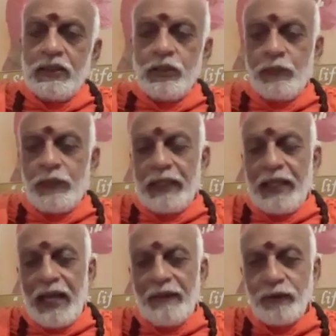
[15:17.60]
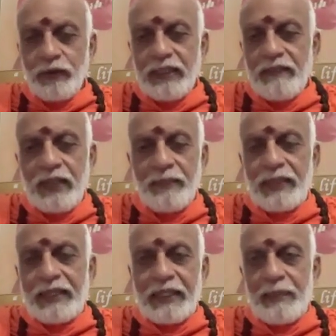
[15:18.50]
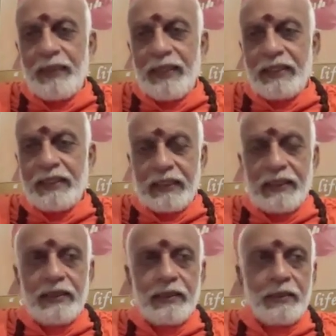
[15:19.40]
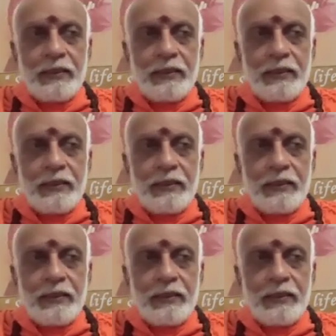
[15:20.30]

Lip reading: So we have to develop that ability.